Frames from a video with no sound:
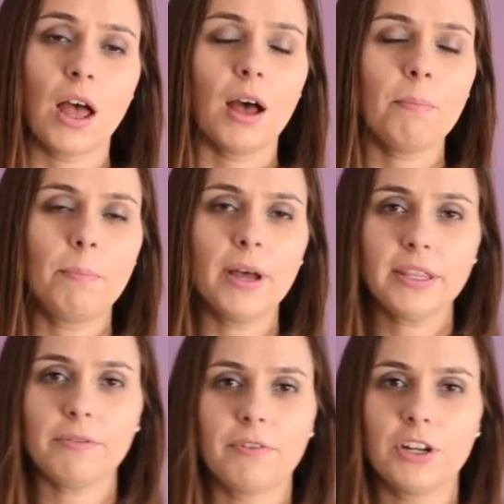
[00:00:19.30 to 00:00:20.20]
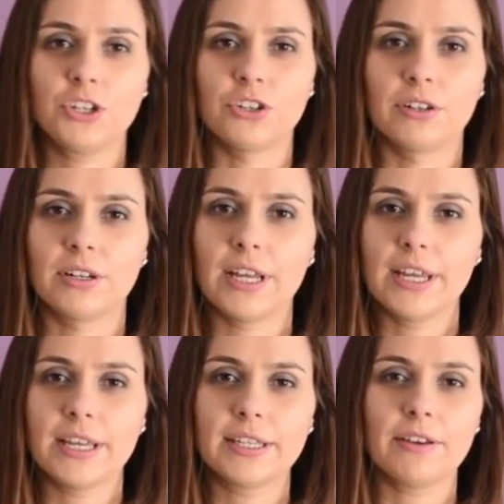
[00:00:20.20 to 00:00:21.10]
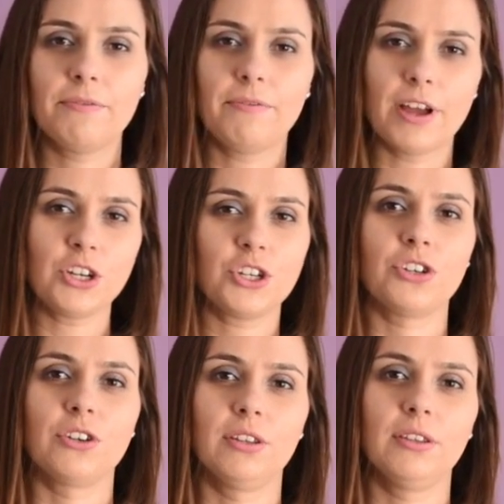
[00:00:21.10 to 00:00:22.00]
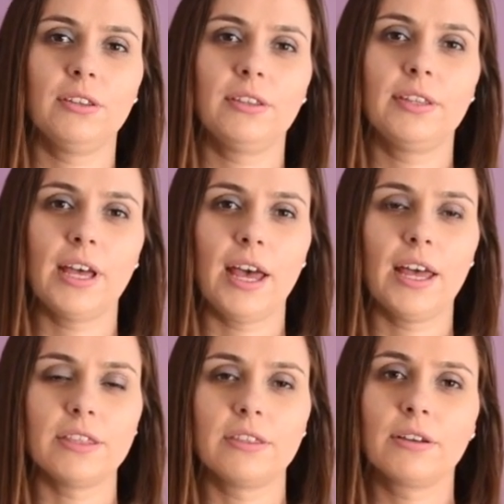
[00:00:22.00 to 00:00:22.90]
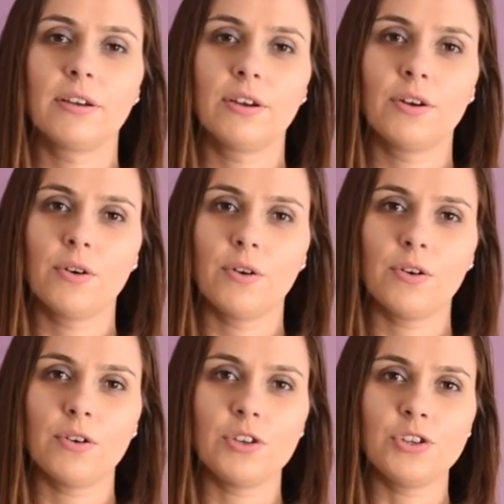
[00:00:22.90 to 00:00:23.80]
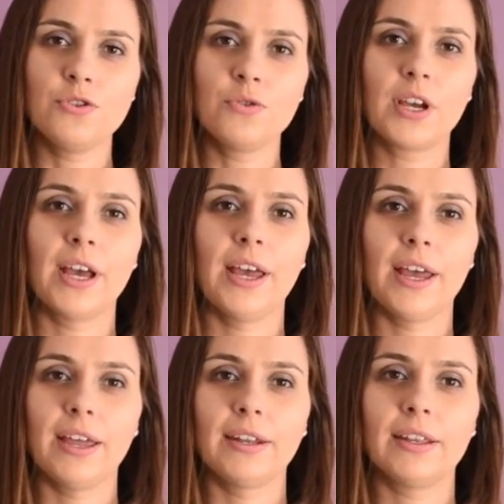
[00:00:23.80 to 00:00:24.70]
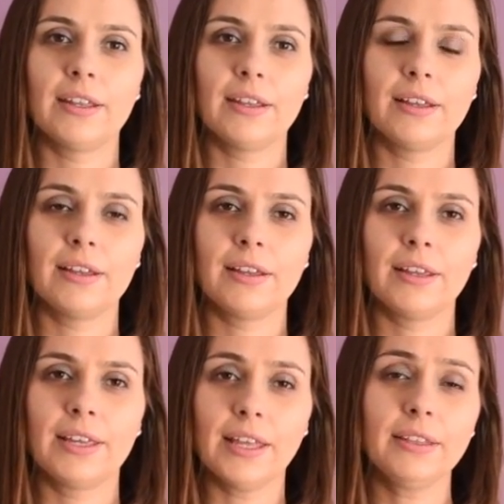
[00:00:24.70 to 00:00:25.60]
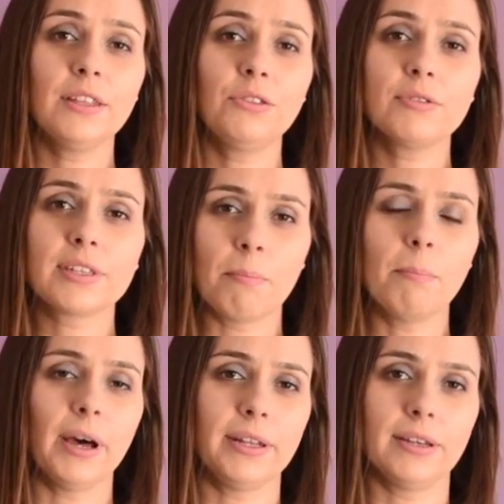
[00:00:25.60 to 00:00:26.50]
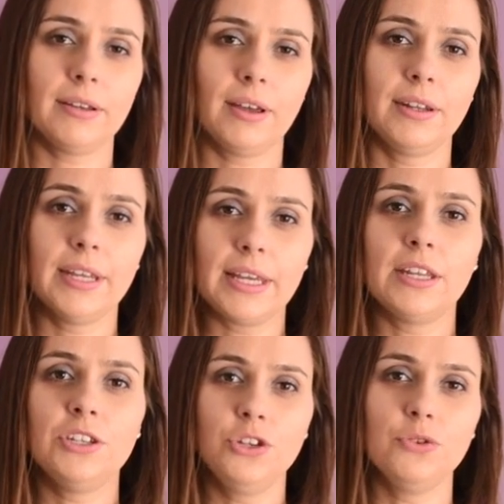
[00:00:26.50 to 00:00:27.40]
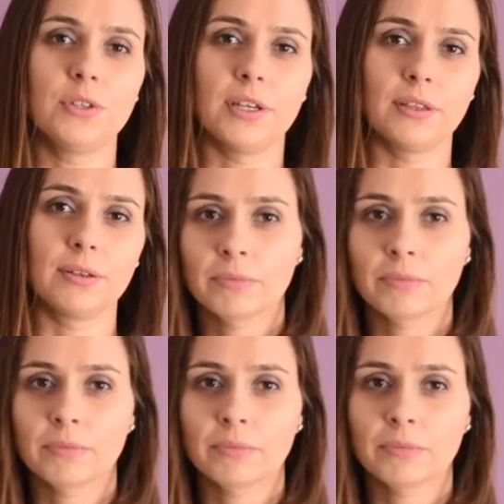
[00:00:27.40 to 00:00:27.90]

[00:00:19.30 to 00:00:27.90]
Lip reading: A beta version is a version that you can get it to somebody and they can use it.